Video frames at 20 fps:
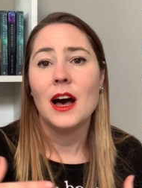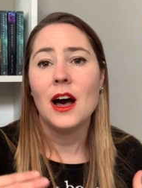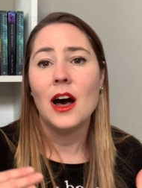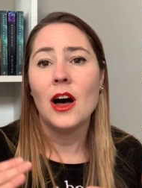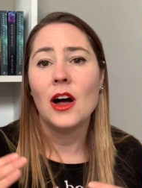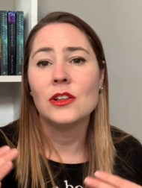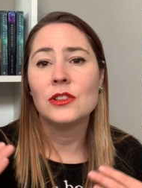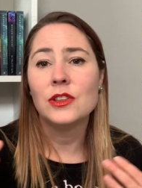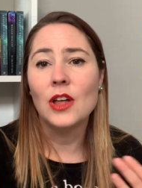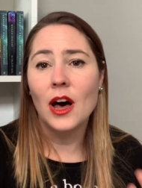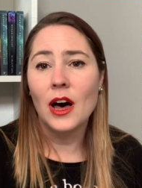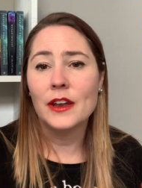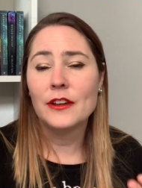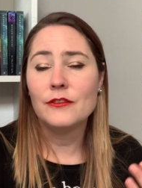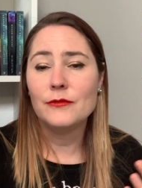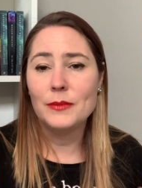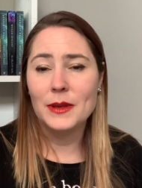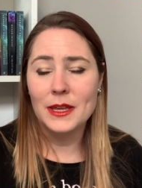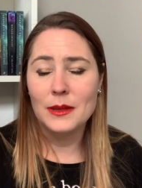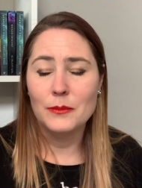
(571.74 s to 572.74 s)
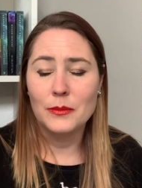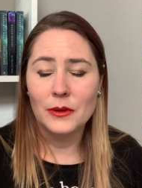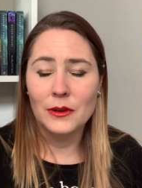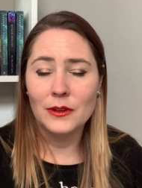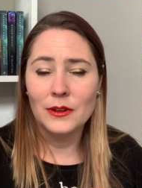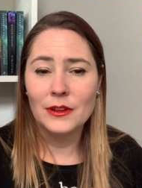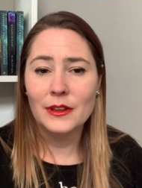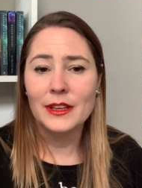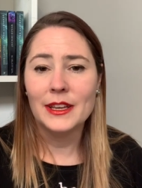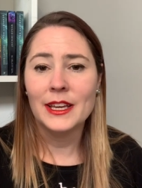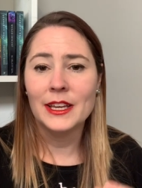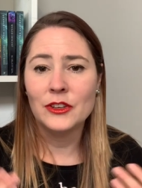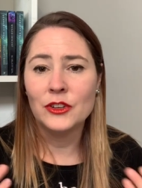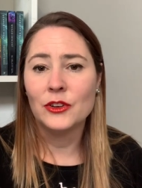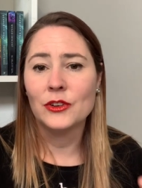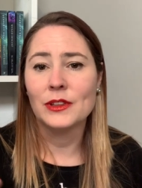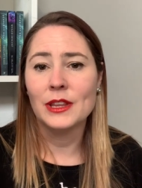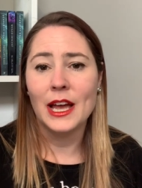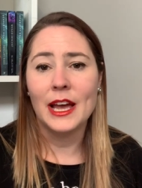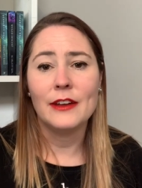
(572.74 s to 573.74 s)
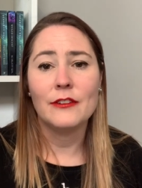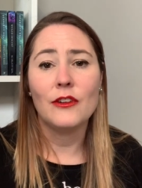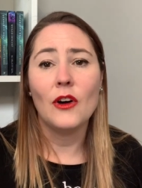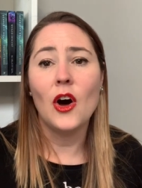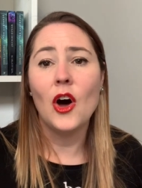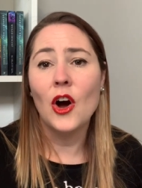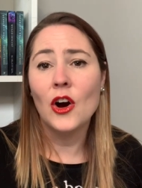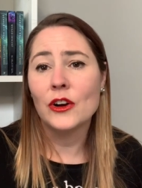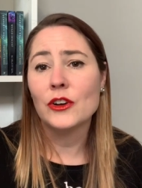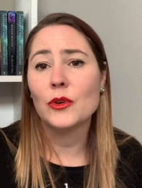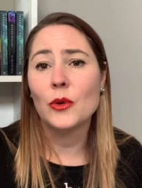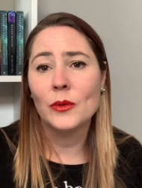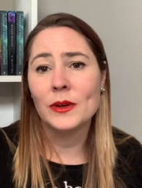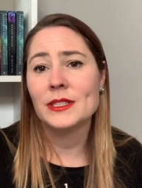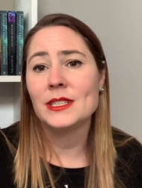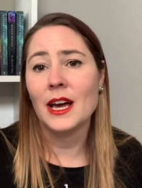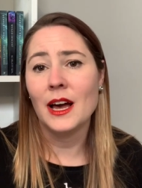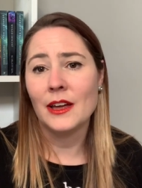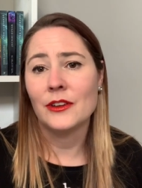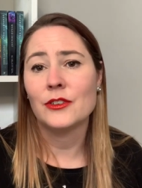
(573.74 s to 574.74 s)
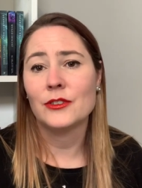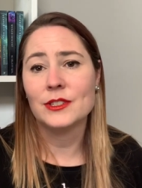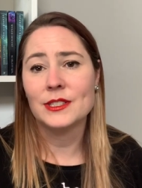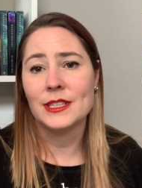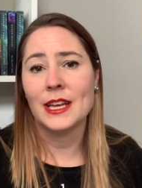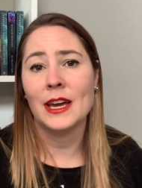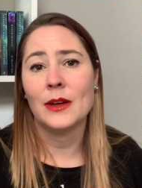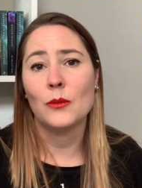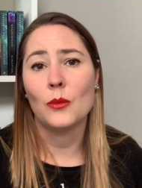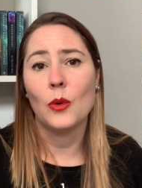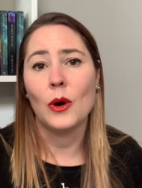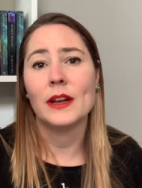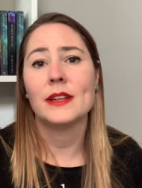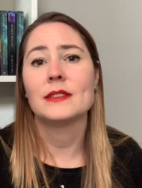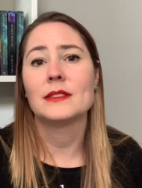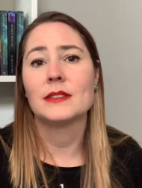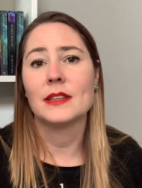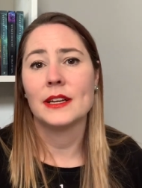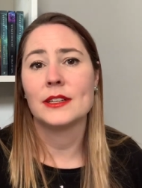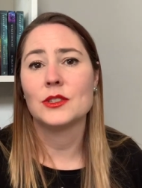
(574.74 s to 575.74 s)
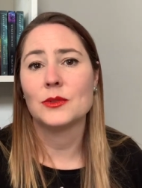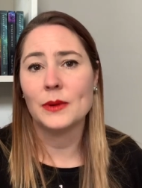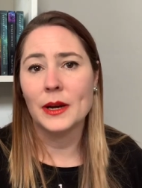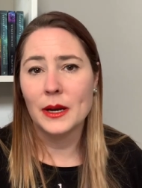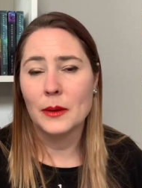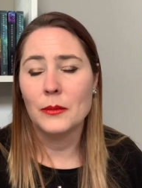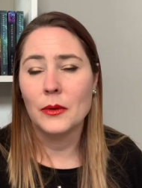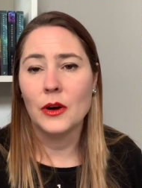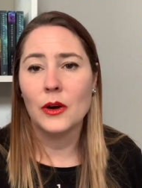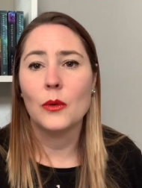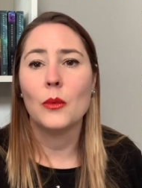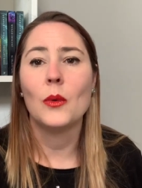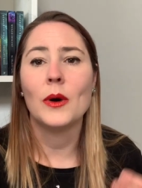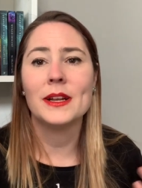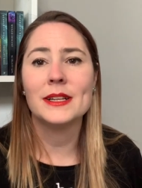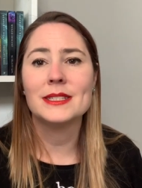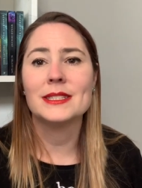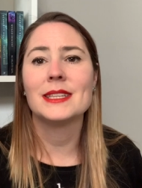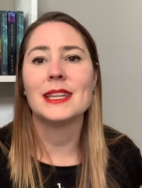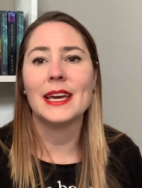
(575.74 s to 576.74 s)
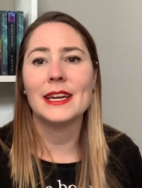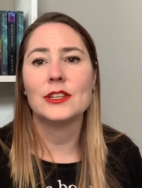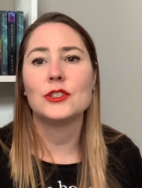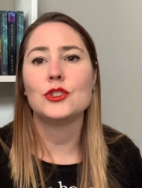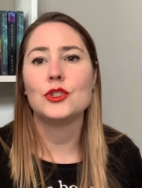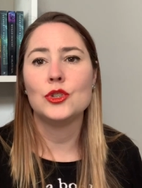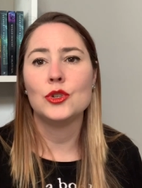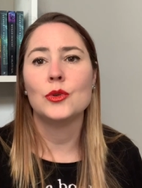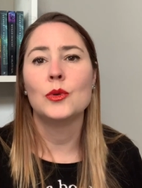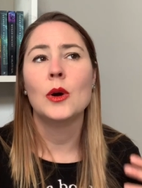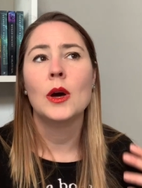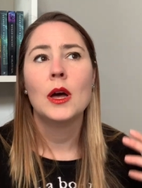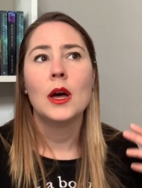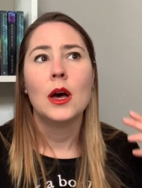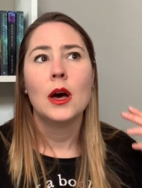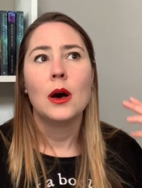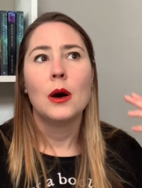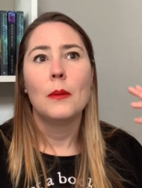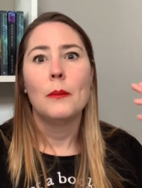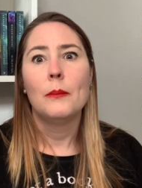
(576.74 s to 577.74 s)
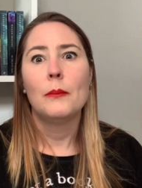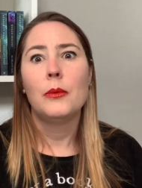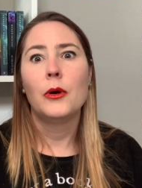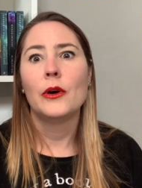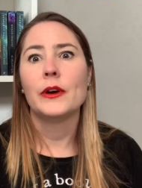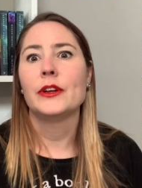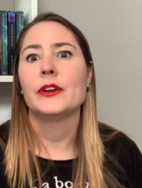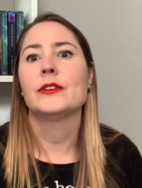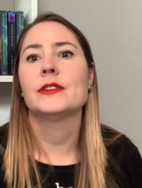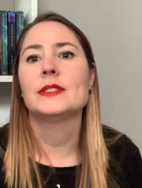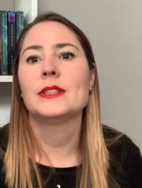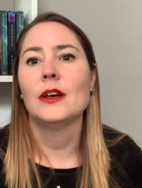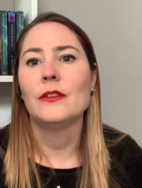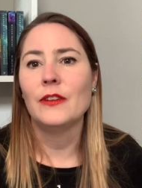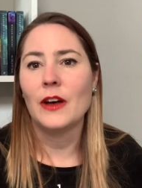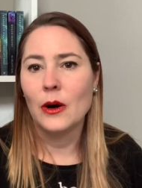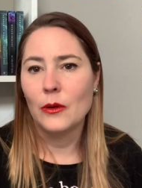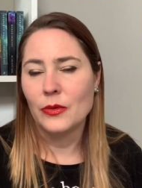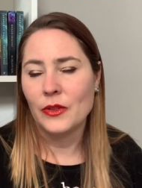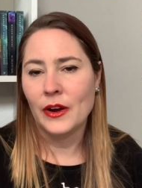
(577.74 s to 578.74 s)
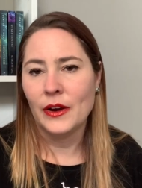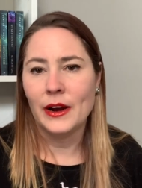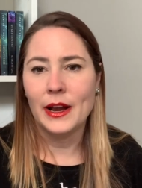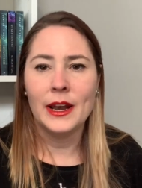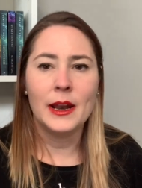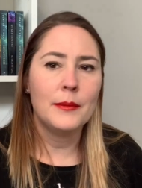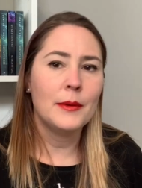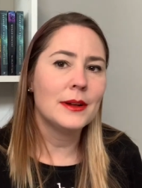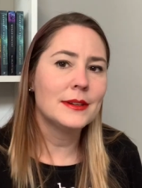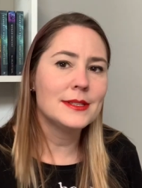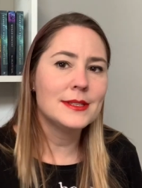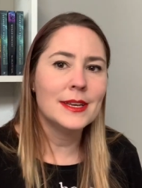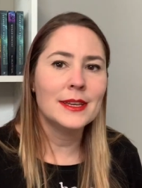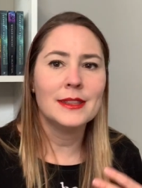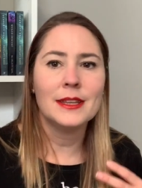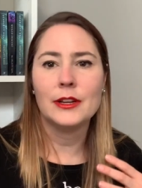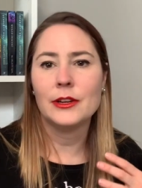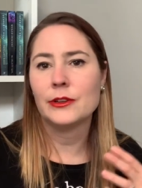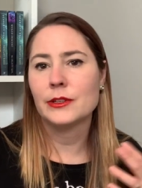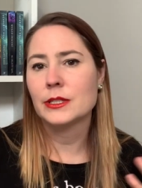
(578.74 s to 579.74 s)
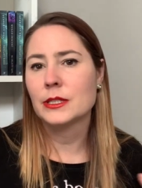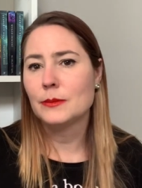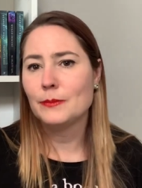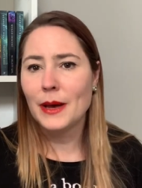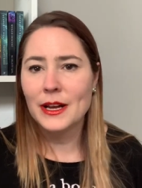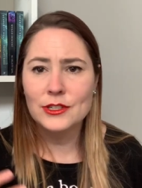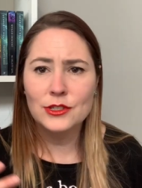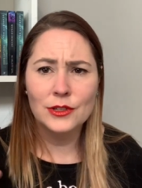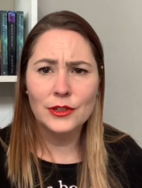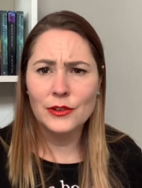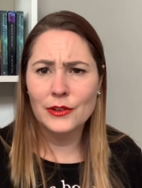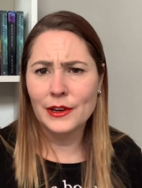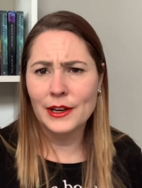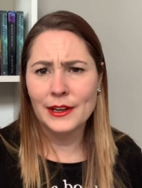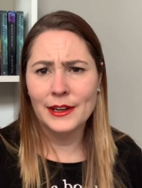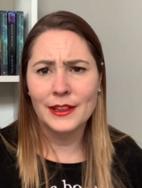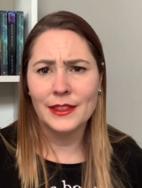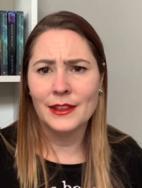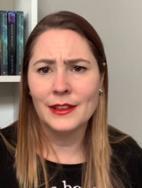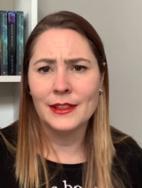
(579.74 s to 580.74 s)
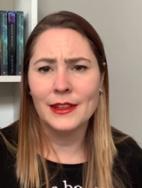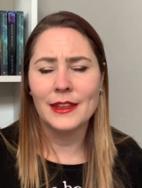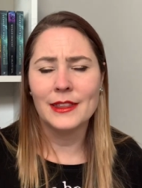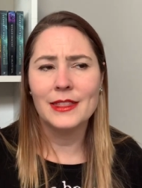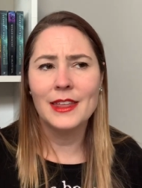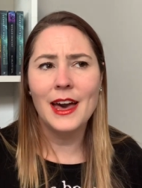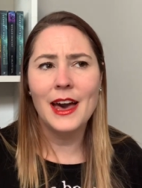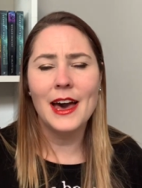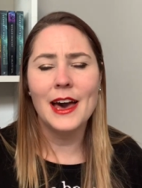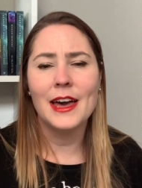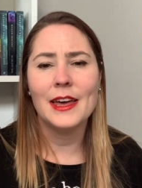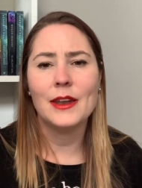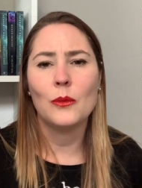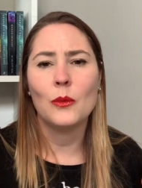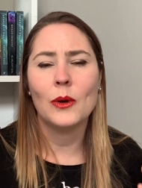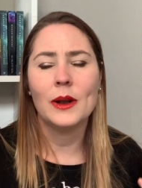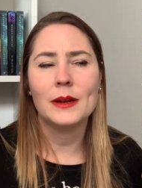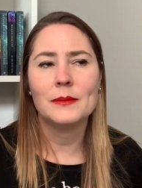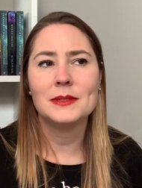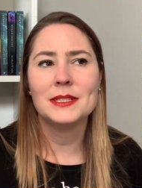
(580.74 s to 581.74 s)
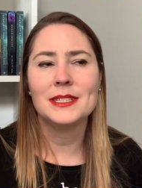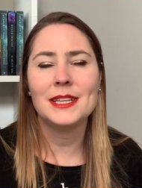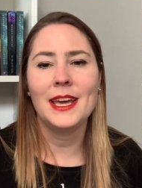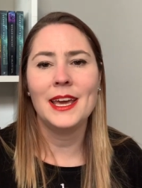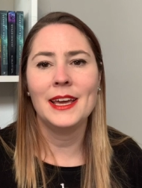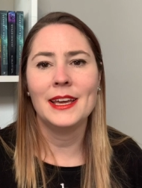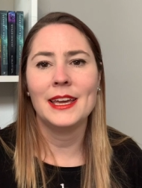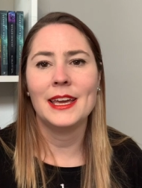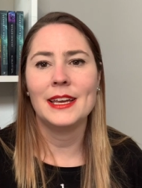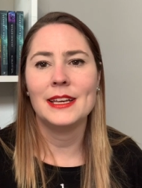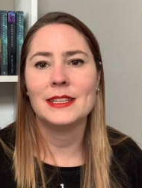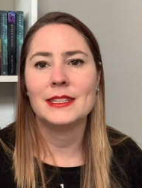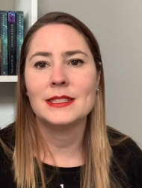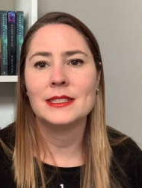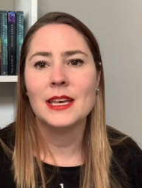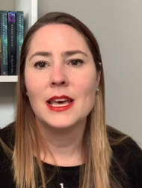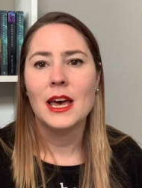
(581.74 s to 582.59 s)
a lot of people in your life aren't going to understand what it's like to write a book, what it's like to put yourself out there. And I'm not saying that you're special or anything like that. What I'm saying is